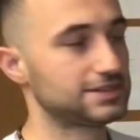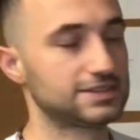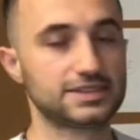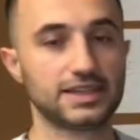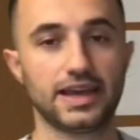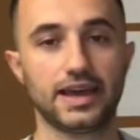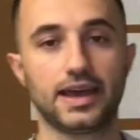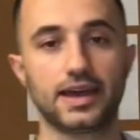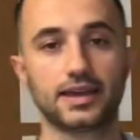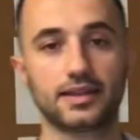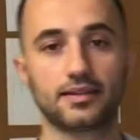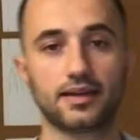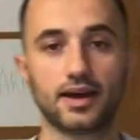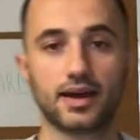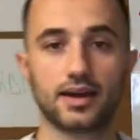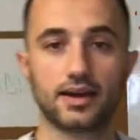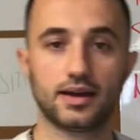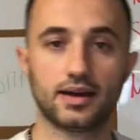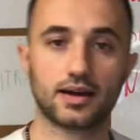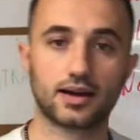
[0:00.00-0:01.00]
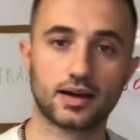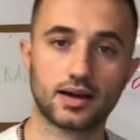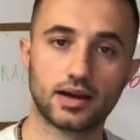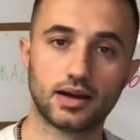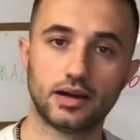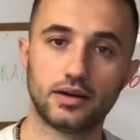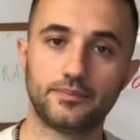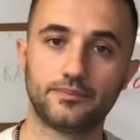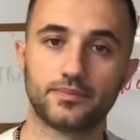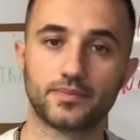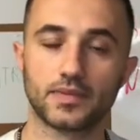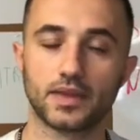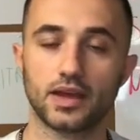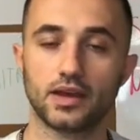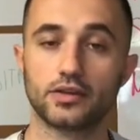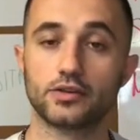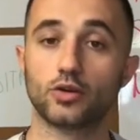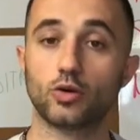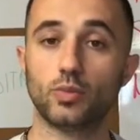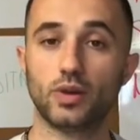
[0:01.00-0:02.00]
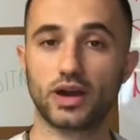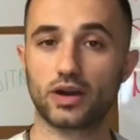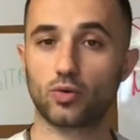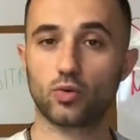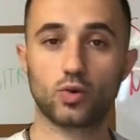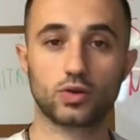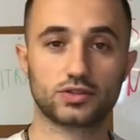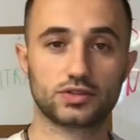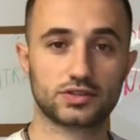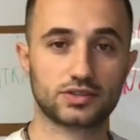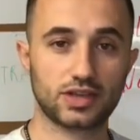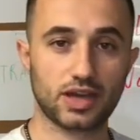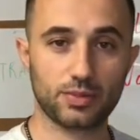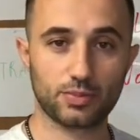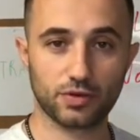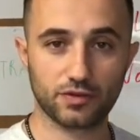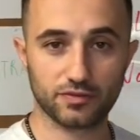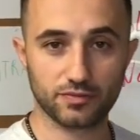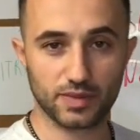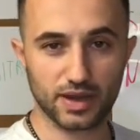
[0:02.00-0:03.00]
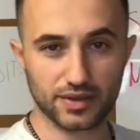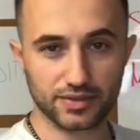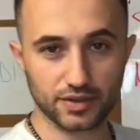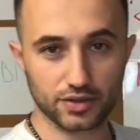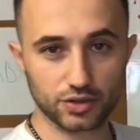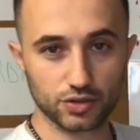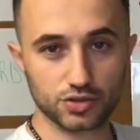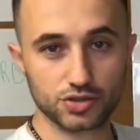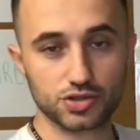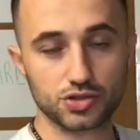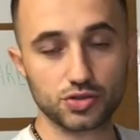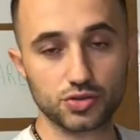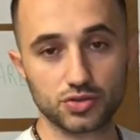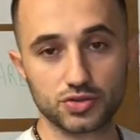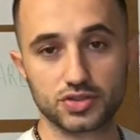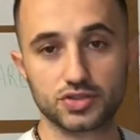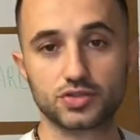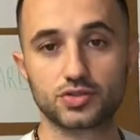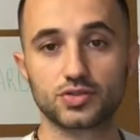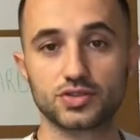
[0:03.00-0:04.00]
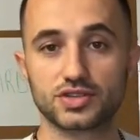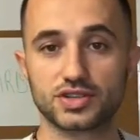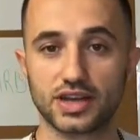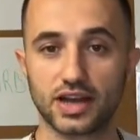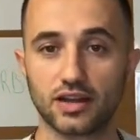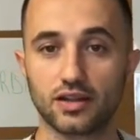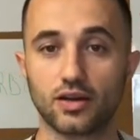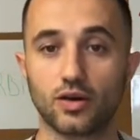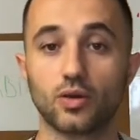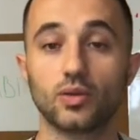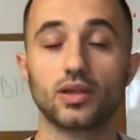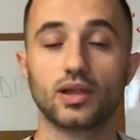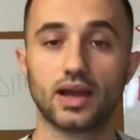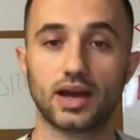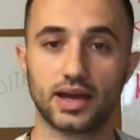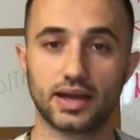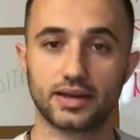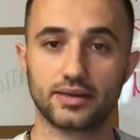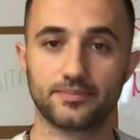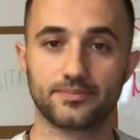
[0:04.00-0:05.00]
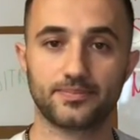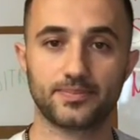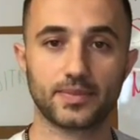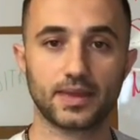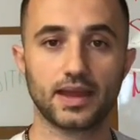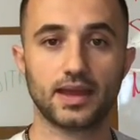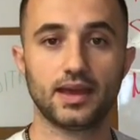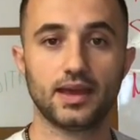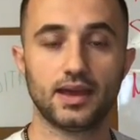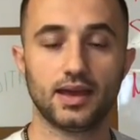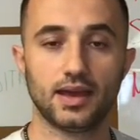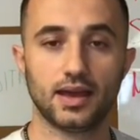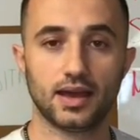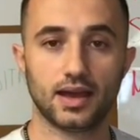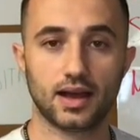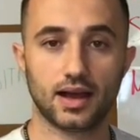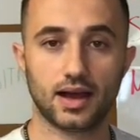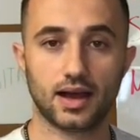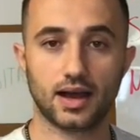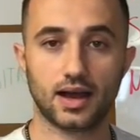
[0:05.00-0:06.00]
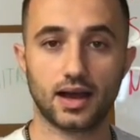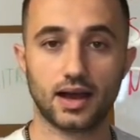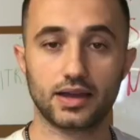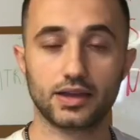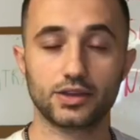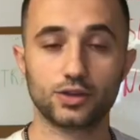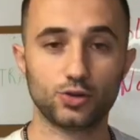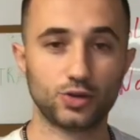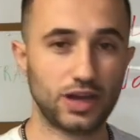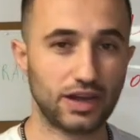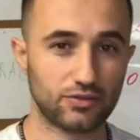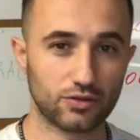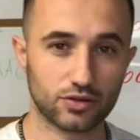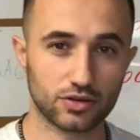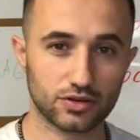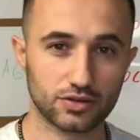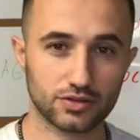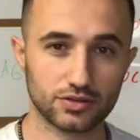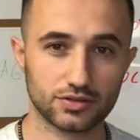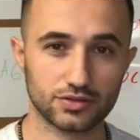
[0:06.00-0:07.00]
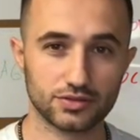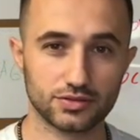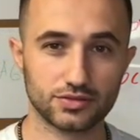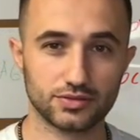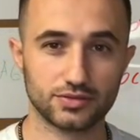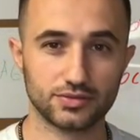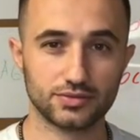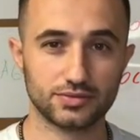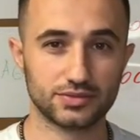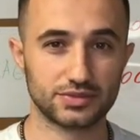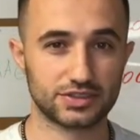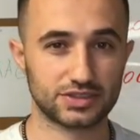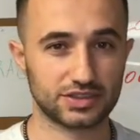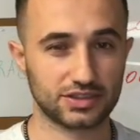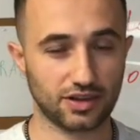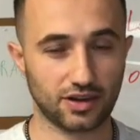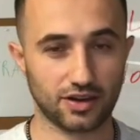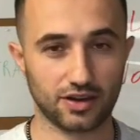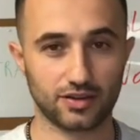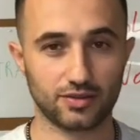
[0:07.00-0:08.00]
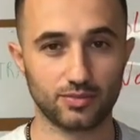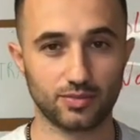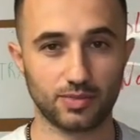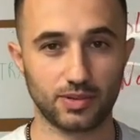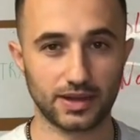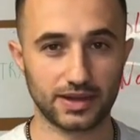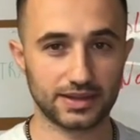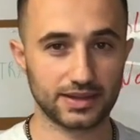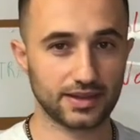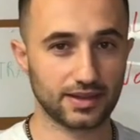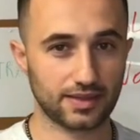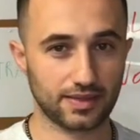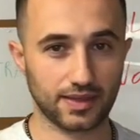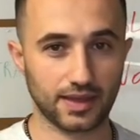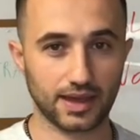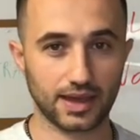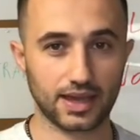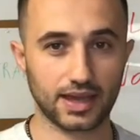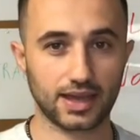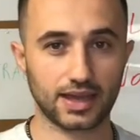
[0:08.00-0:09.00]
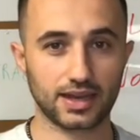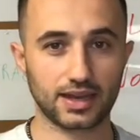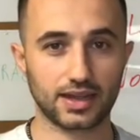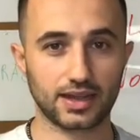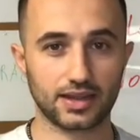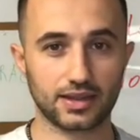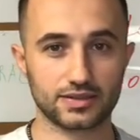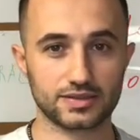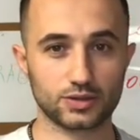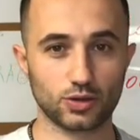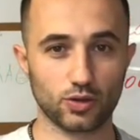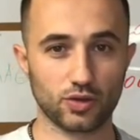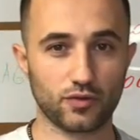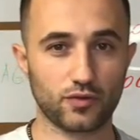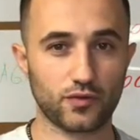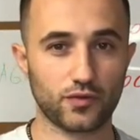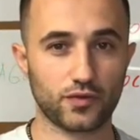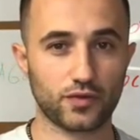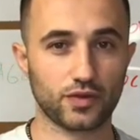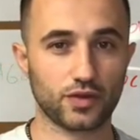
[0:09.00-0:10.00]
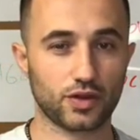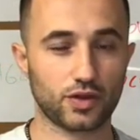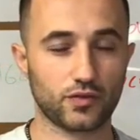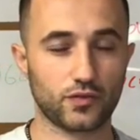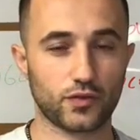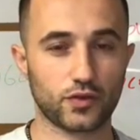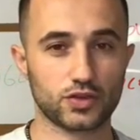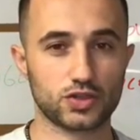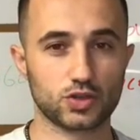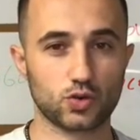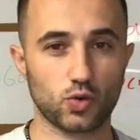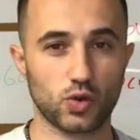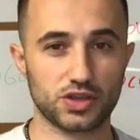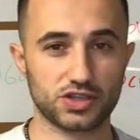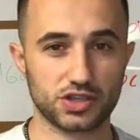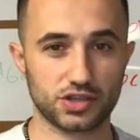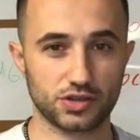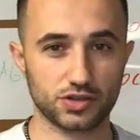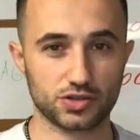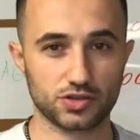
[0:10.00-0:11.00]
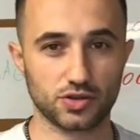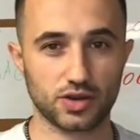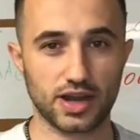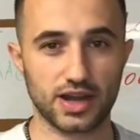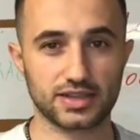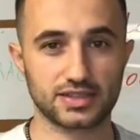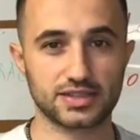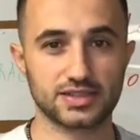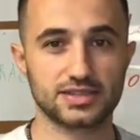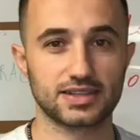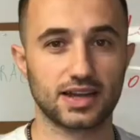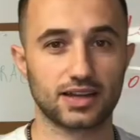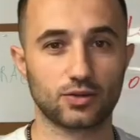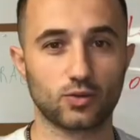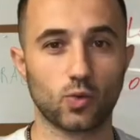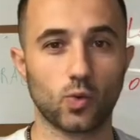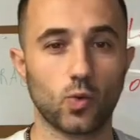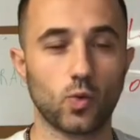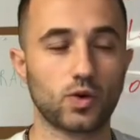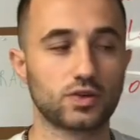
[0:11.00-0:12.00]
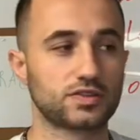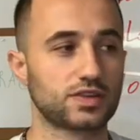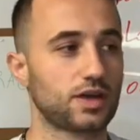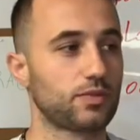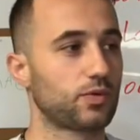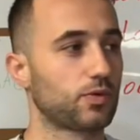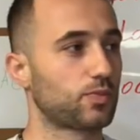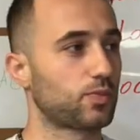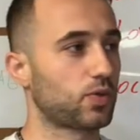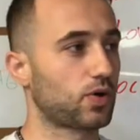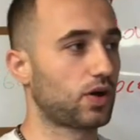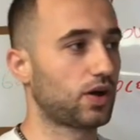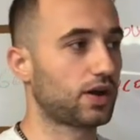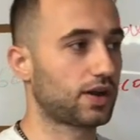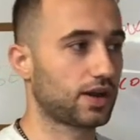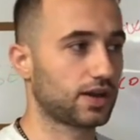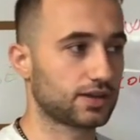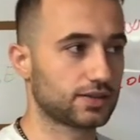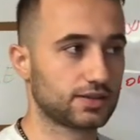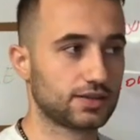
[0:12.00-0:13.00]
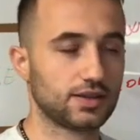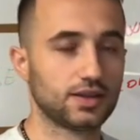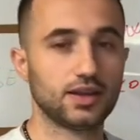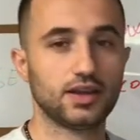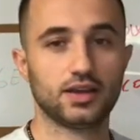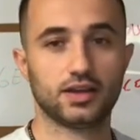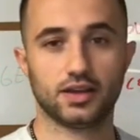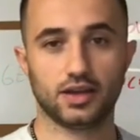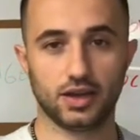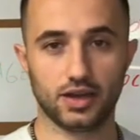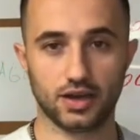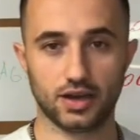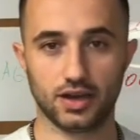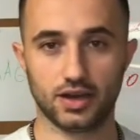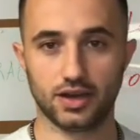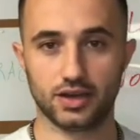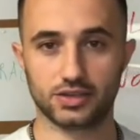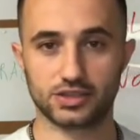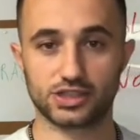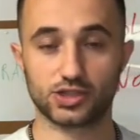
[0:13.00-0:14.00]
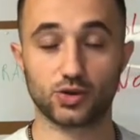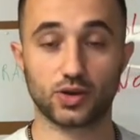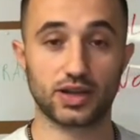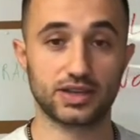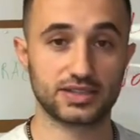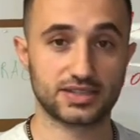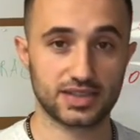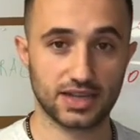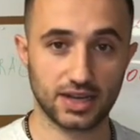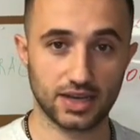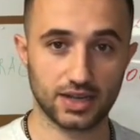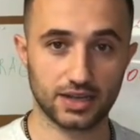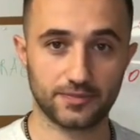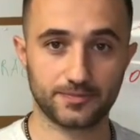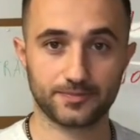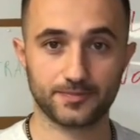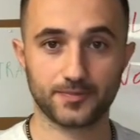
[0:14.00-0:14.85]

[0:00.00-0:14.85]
saying that no matter what type of method you choose to sell online, you never start by thinking, so the first question you should ask is not what type of product should I sell,